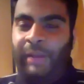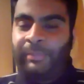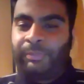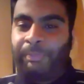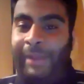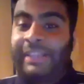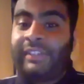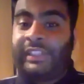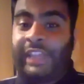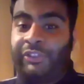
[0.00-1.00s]

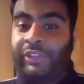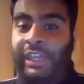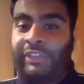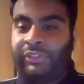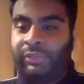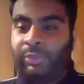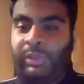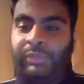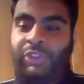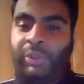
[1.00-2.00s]
balancing education
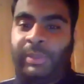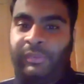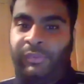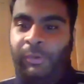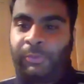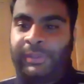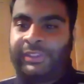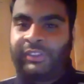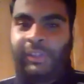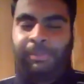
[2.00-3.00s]
with doing films? Because
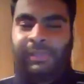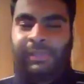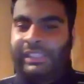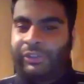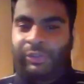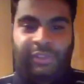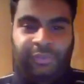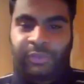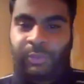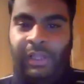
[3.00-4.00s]
it's completely two
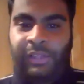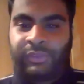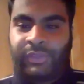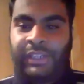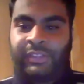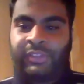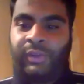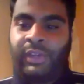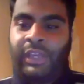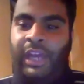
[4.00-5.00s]
different worlds, right? So,
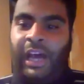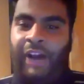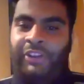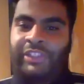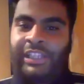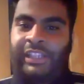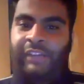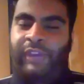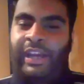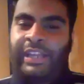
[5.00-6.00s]
how did you get that
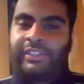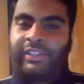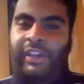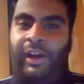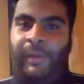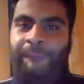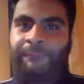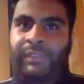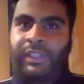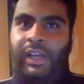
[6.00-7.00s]
right
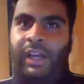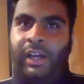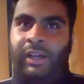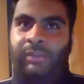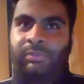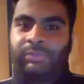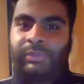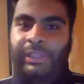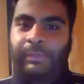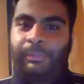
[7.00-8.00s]
uh,
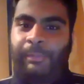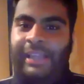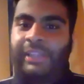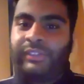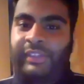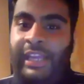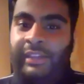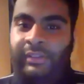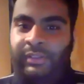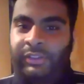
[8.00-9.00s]
balance
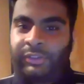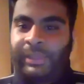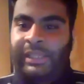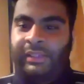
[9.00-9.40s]
then as well?